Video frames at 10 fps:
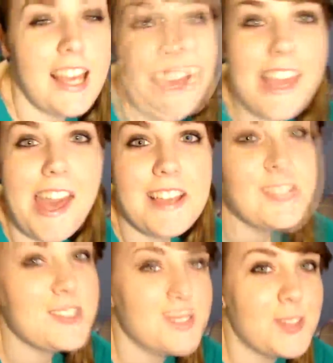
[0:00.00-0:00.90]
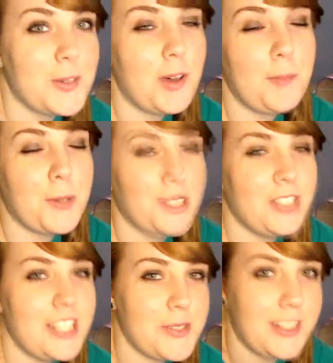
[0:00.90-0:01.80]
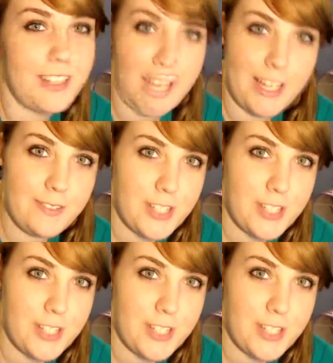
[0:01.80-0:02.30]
Hey guys, so I'm currently doing a live